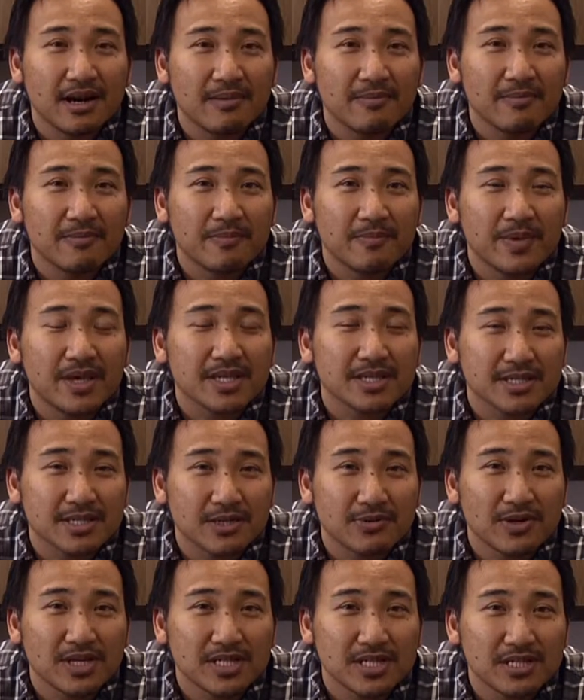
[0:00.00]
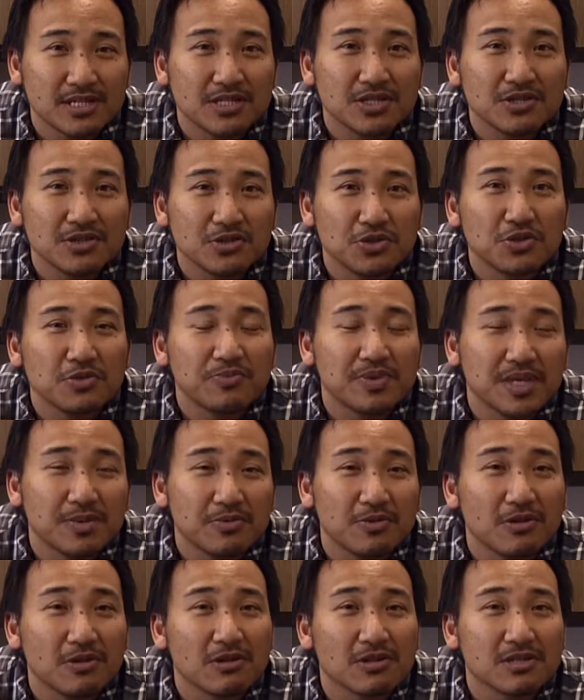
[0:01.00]
makes us question: Do
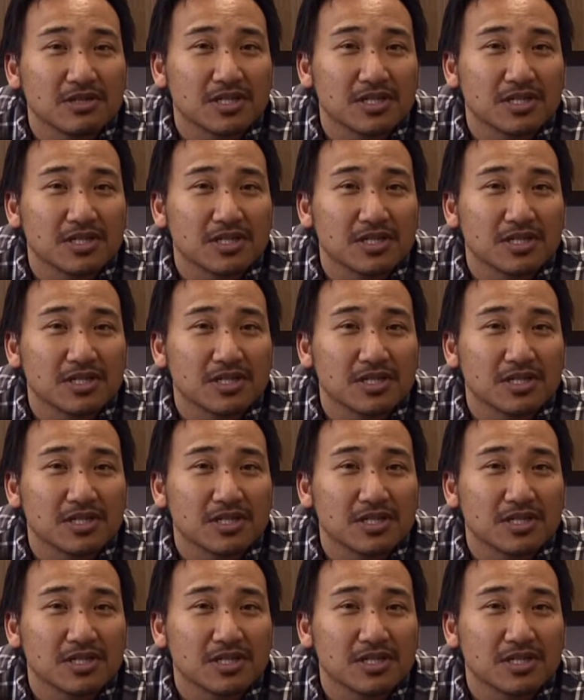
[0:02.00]
people